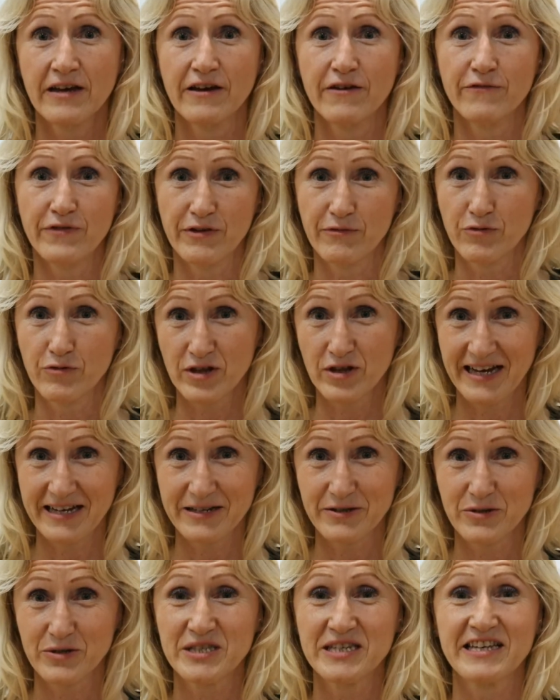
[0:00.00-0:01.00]
We would like
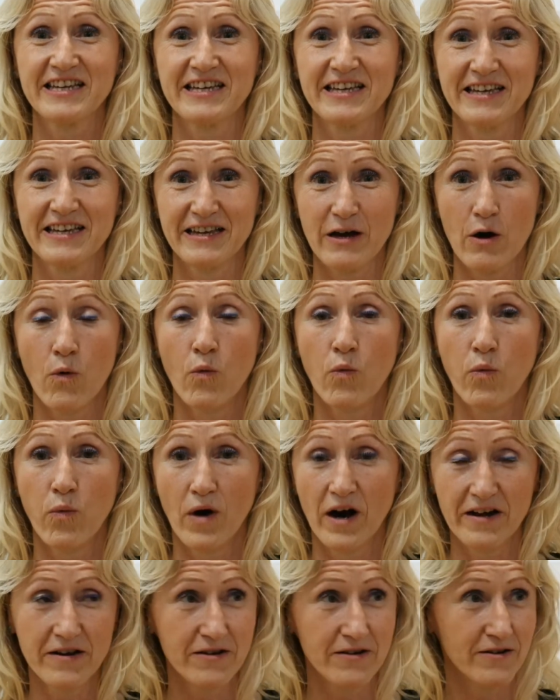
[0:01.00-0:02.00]
to see
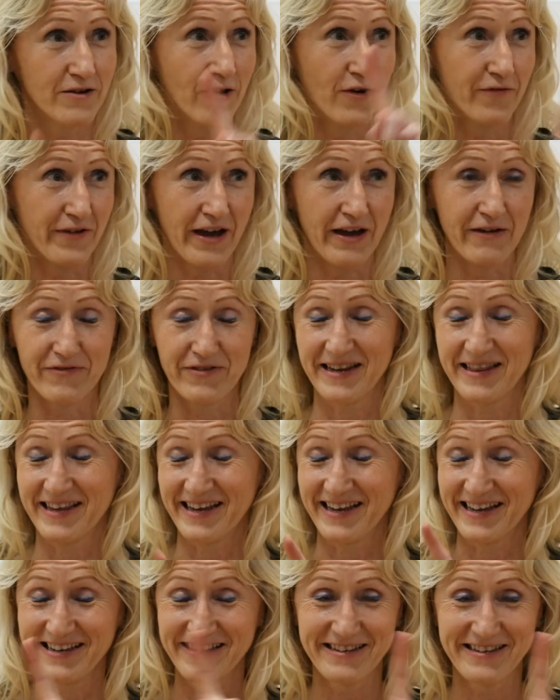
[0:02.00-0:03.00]
one of
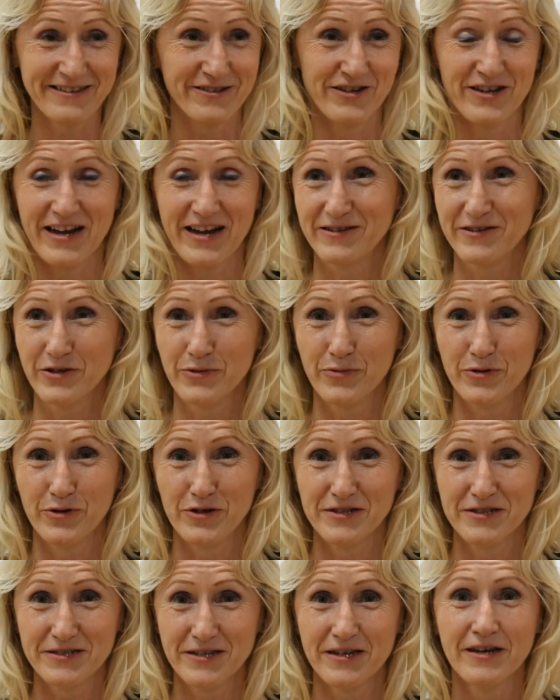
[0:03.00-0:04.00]
everything around the
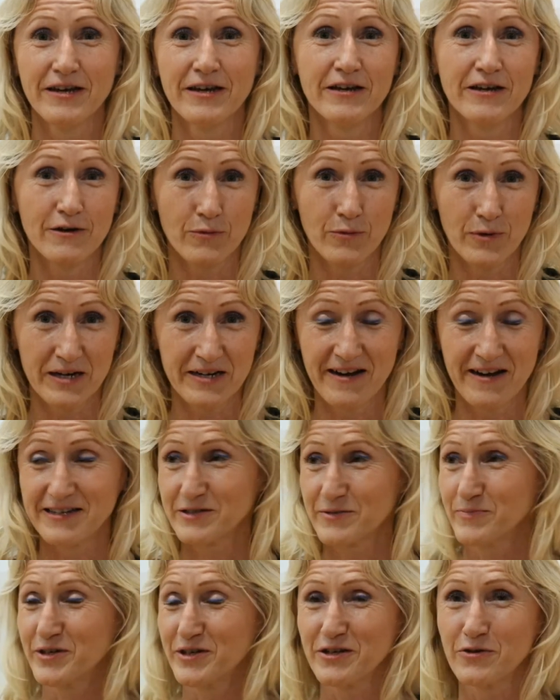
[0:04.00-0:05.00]
world: one
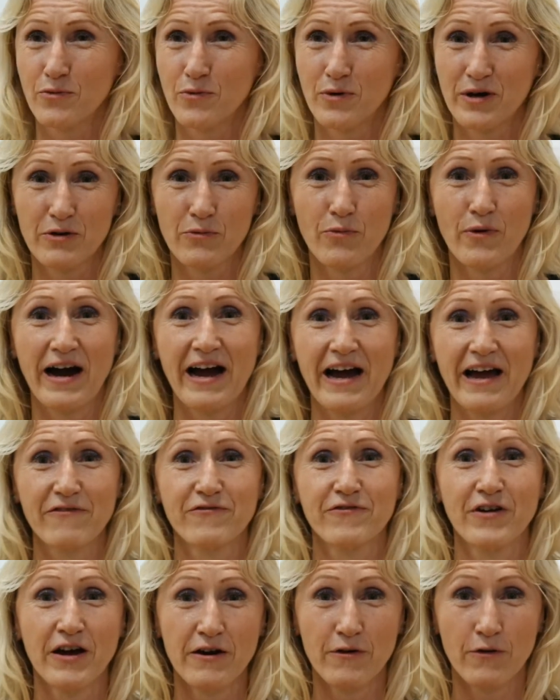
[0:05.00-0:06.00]
husband, one wife,
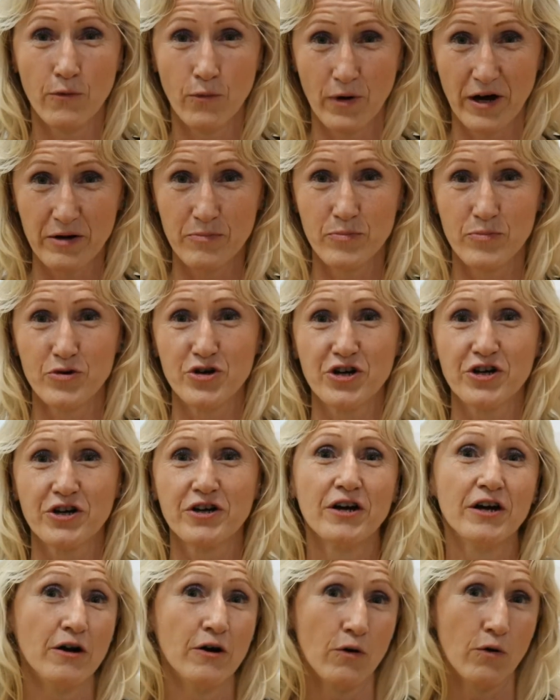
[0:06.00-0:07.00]
one book,
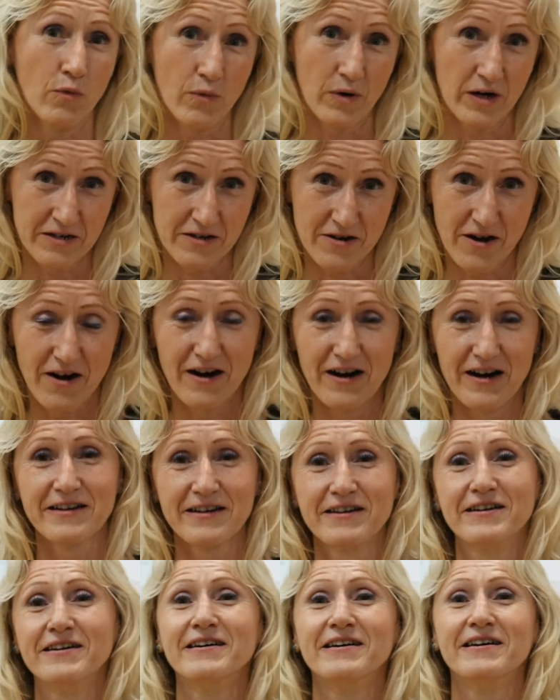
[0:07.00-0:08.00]
one
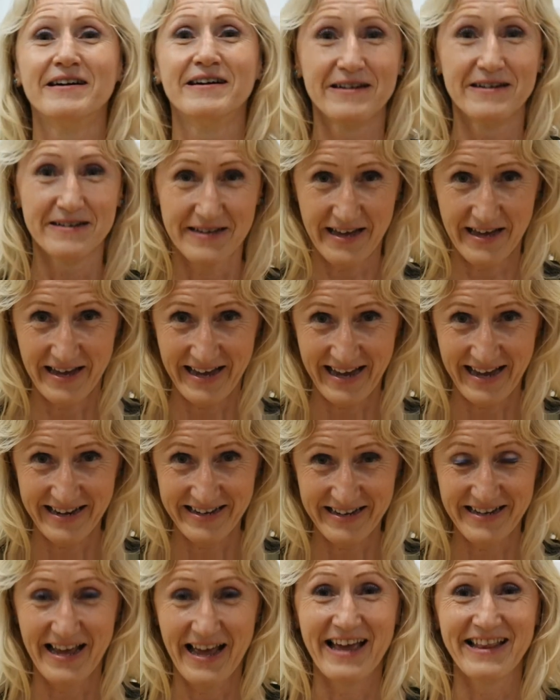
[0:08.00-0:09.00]
car,
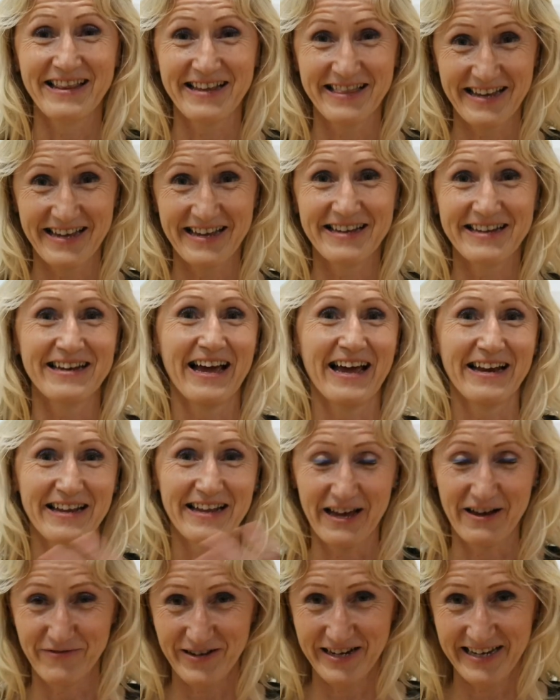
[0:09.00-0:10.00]
any, anything that,
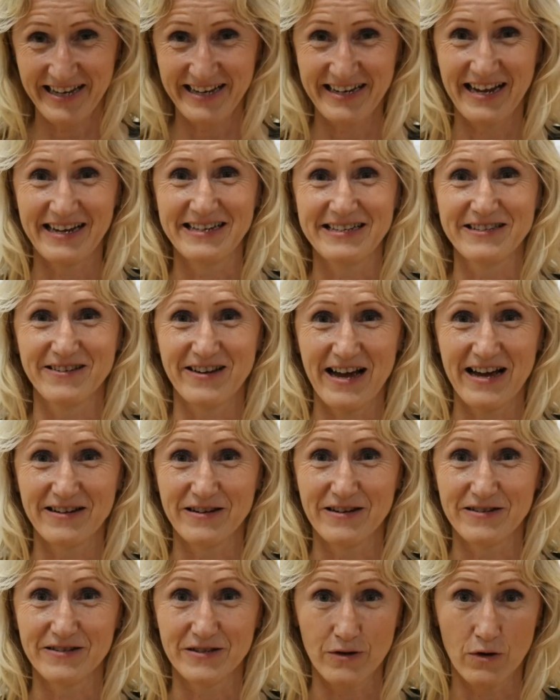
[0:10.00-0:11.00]
everything that is around
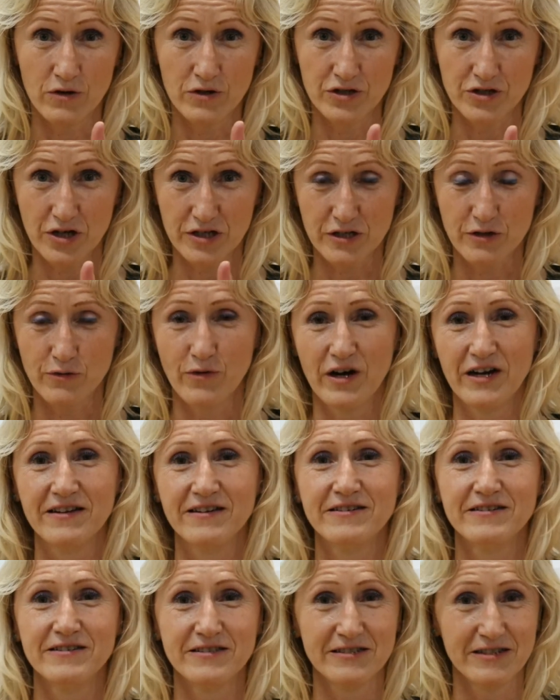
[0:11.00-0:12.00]
us, just one.
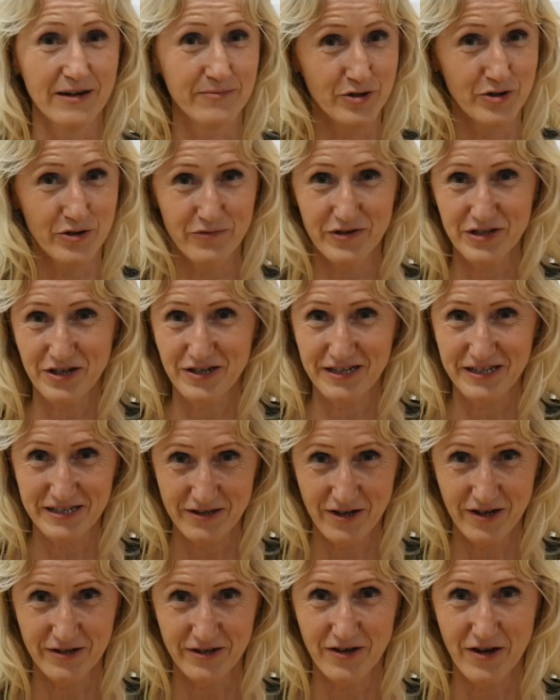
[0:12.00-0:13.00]
Double vision is
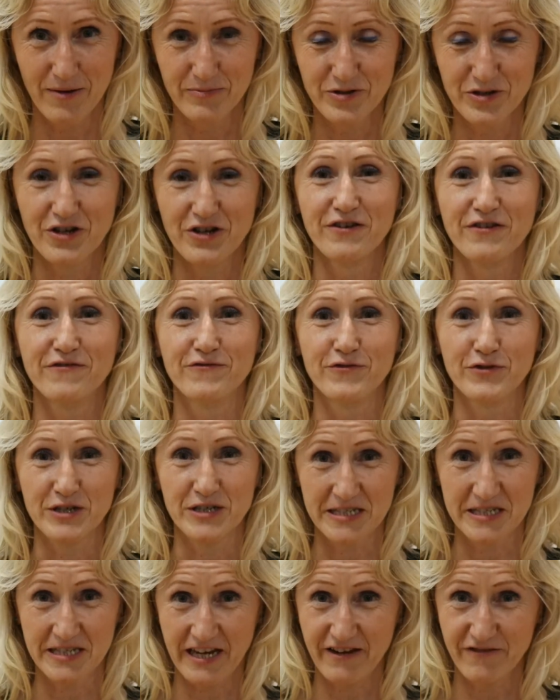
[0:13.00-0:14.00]
not an option for
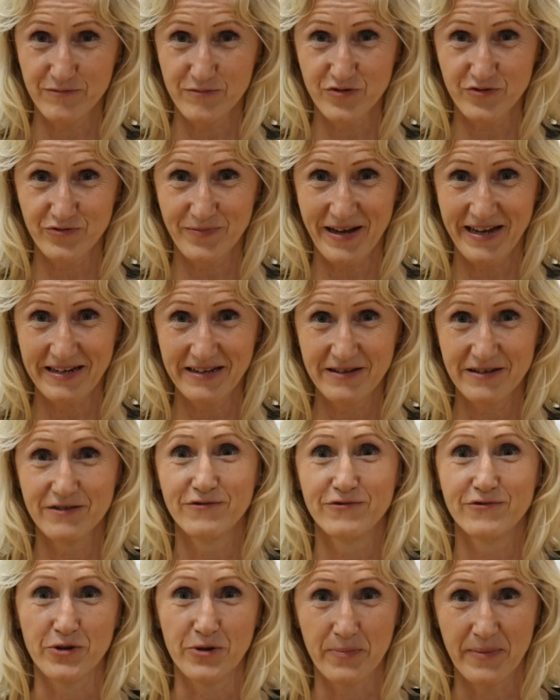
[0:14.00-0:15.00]
safe movement,
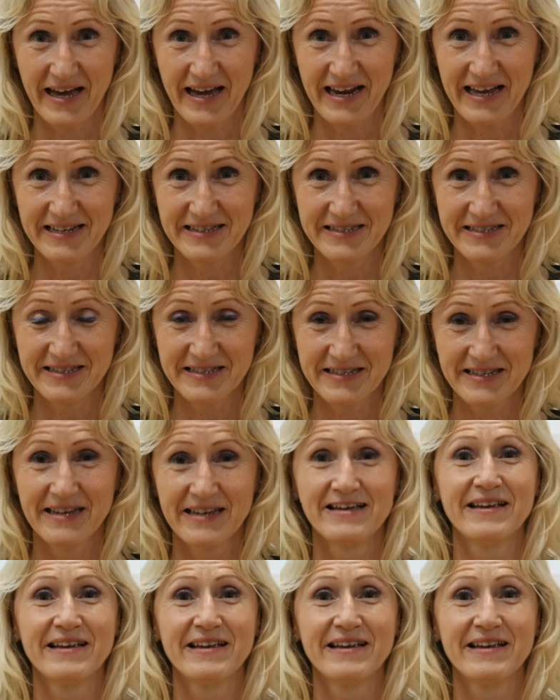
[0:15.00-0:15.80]
for balance,